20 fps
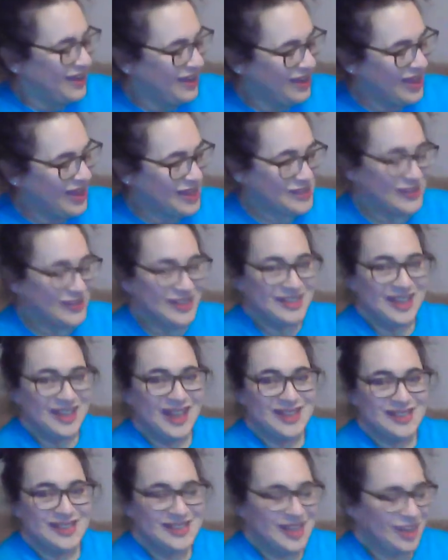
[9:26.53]
That's
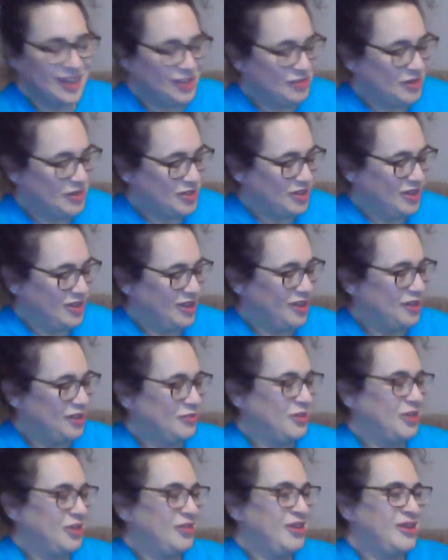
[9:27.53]
fantastic. Should we do it the other
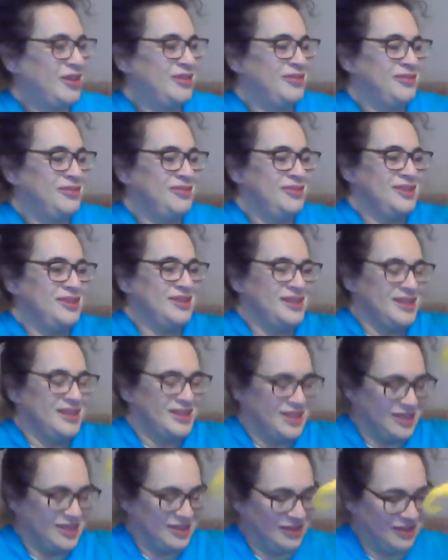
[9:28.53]
way around?
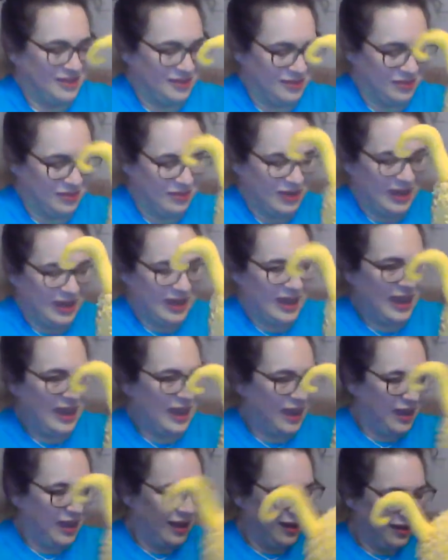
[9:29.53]
Okay.
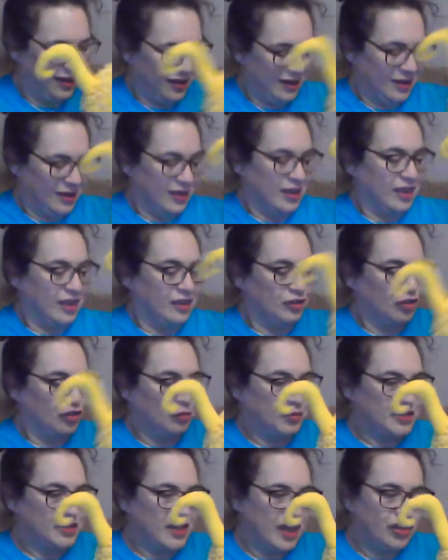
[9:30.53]
You
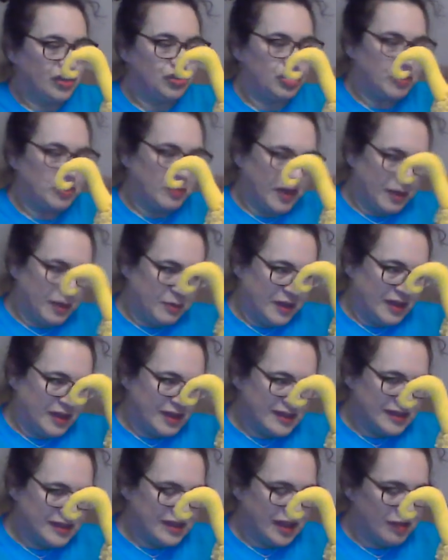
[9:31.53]
pretend you're the baby
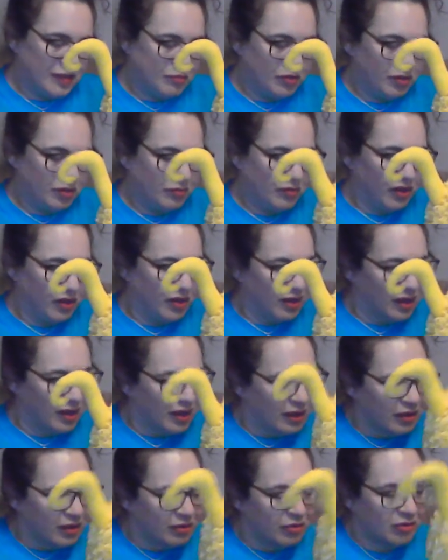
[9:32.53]
this time, Book Bug.
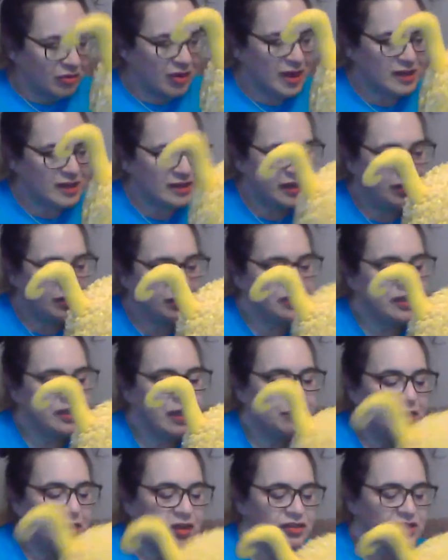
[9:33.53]
Ready?
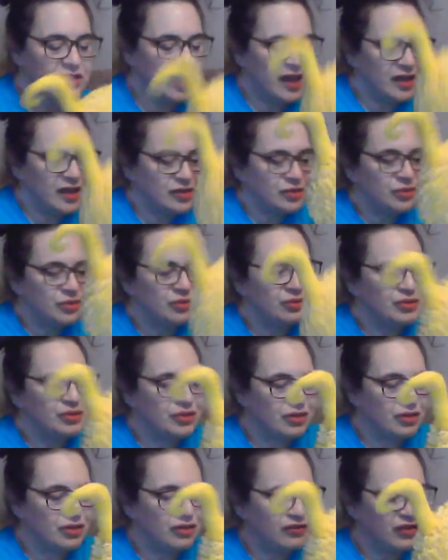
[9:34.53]
Keep a tight hold
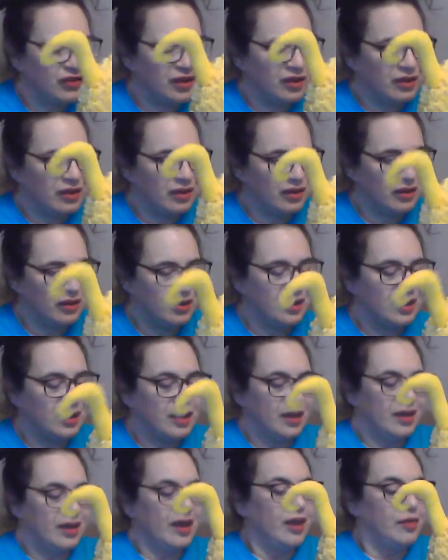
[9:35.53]
of you.
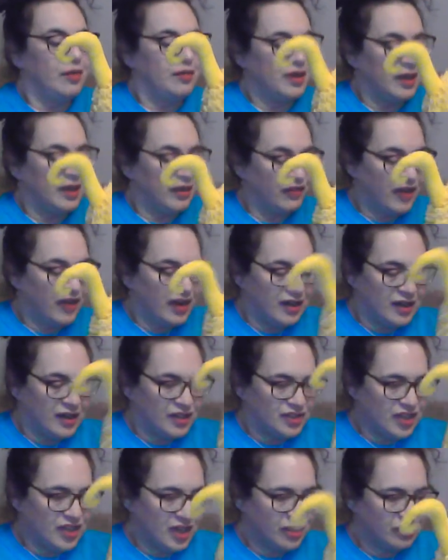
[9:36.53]
Be very
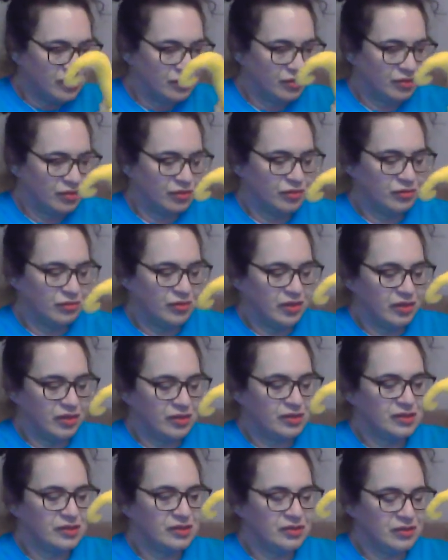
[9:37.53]
gentle.
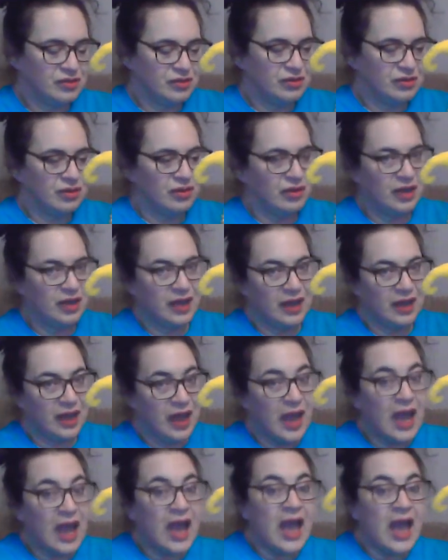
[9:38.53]
One, two, three.
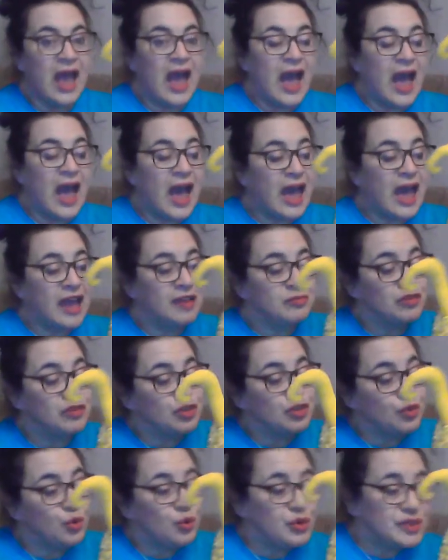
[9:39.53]
I'm
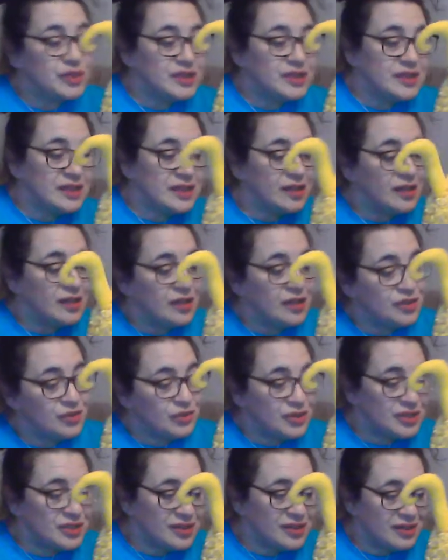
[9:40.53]
toasting the
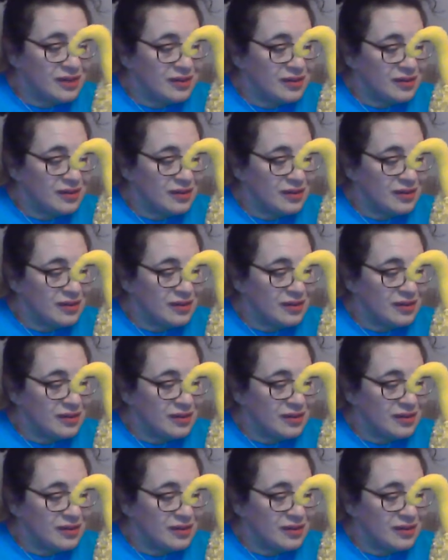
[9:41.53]
toaster.